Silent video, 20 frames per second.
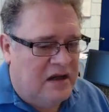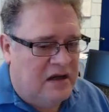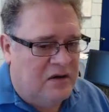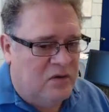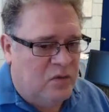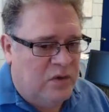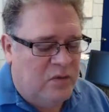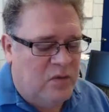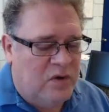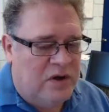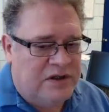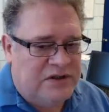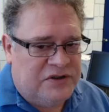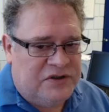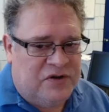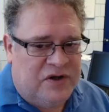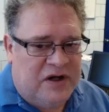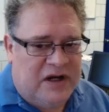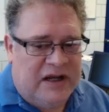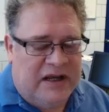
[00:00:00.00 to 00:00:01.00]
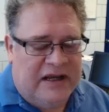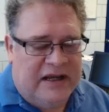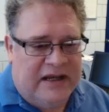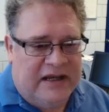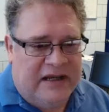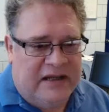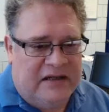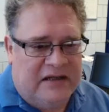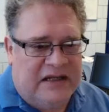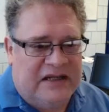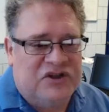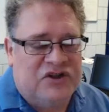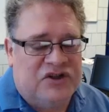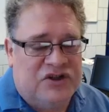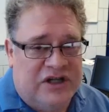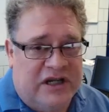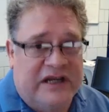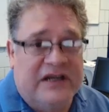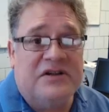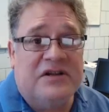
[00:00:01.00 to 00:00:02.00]
we want to try and
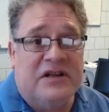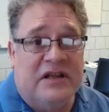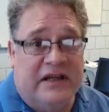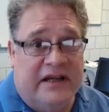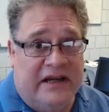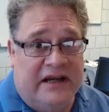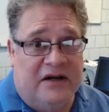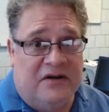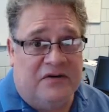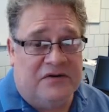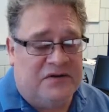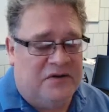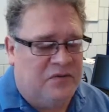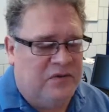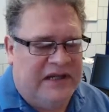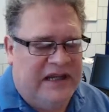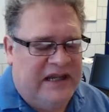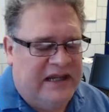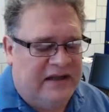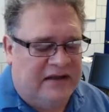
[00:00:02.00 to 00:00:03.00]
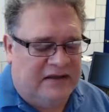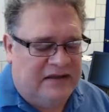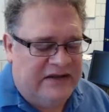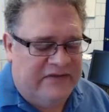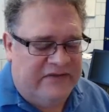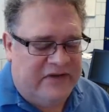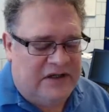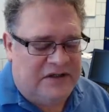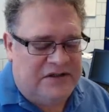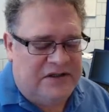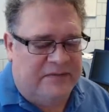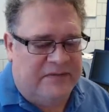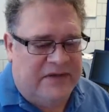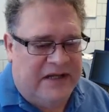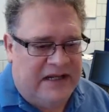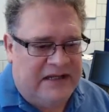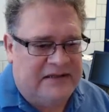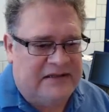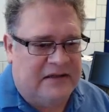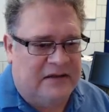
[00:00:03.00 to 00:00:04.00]
exchange the air. So we can't live in a
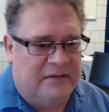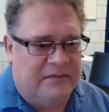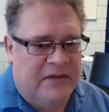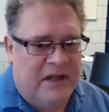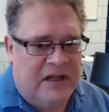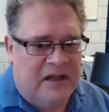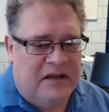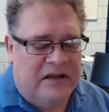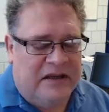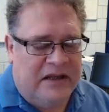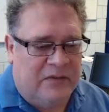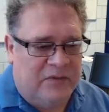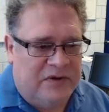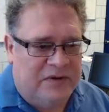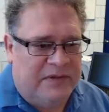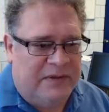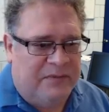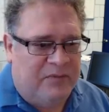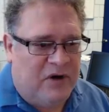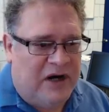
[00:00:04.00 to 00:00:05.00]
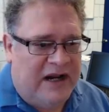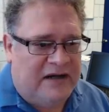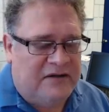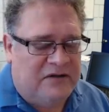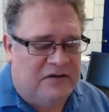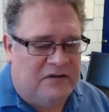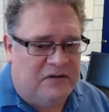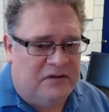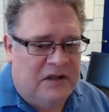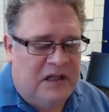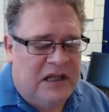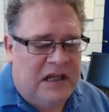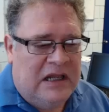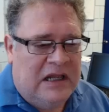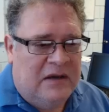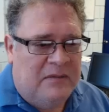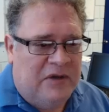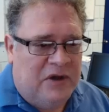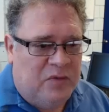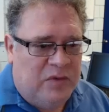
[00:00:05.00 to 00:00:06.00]
gymnasium. That wouldn't be practical.
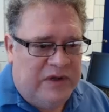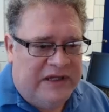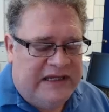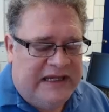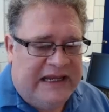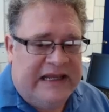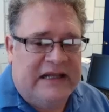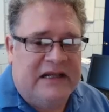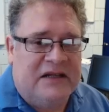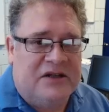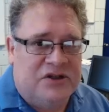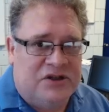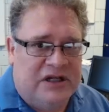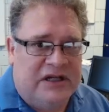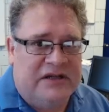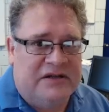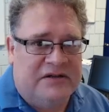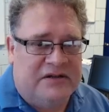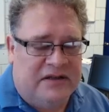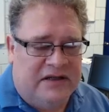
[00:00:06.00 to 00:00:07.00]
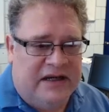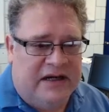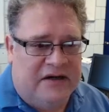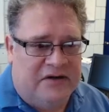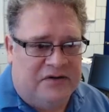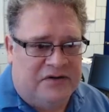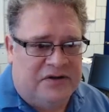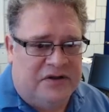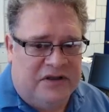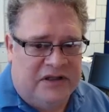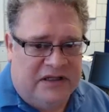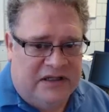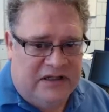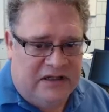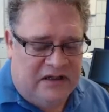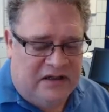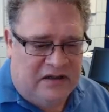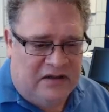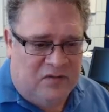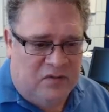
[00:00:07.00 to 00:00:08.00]
But we can exchange the air so
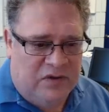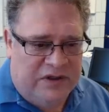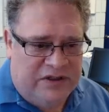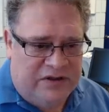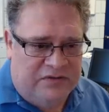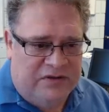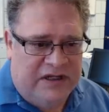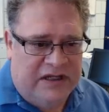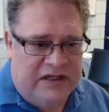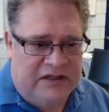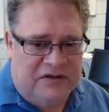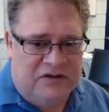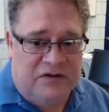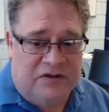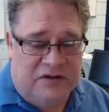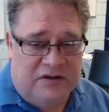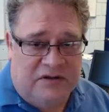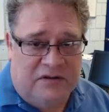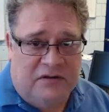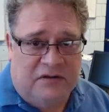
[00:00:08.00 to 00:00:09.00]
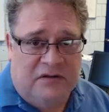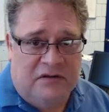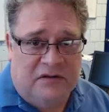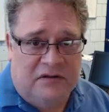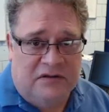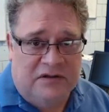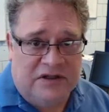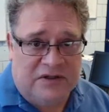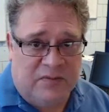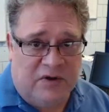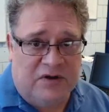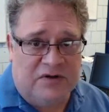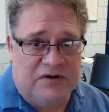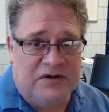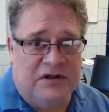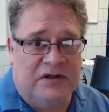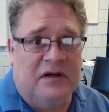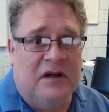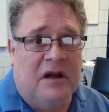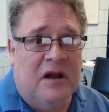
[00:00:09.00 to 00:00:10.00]
that we do get good
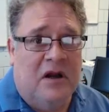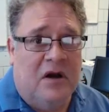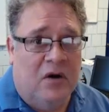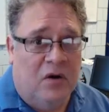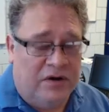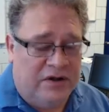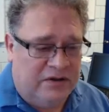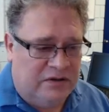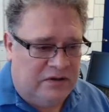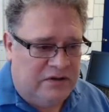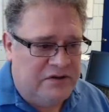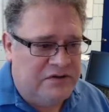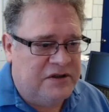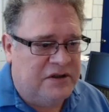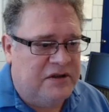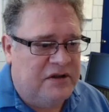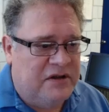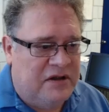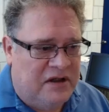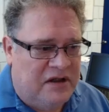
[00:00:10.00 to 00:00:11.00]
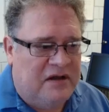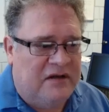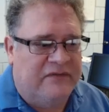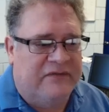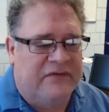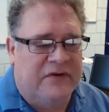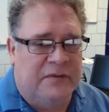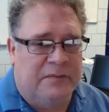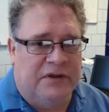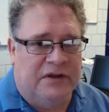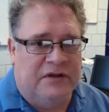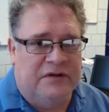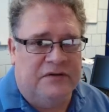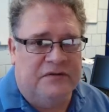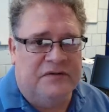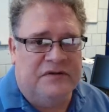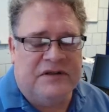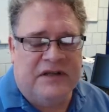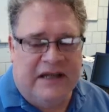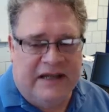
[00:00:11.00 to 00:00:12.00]
dispersion or dilution of the
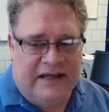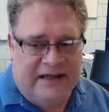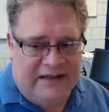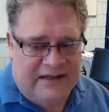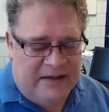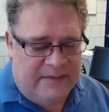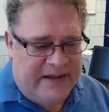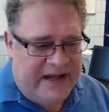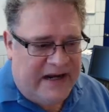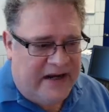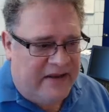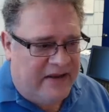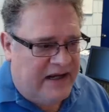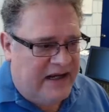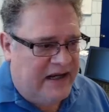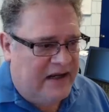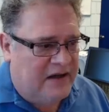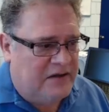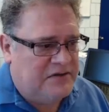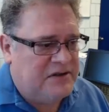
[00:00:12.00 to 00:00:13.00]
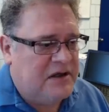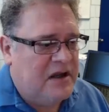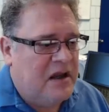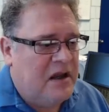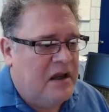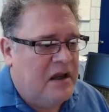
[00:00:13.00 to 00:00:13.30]
pollutants and get them out of the house.